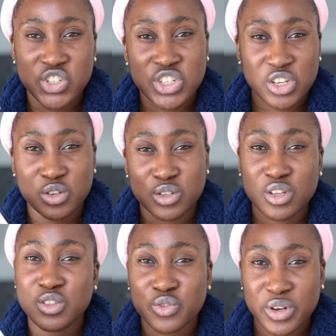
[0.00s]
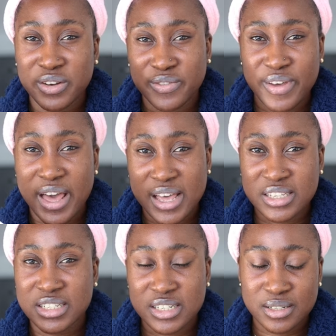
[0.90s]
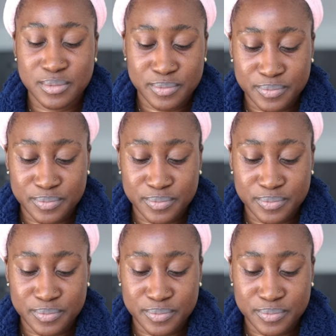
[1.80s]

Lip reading: Shake your sunscreen fast.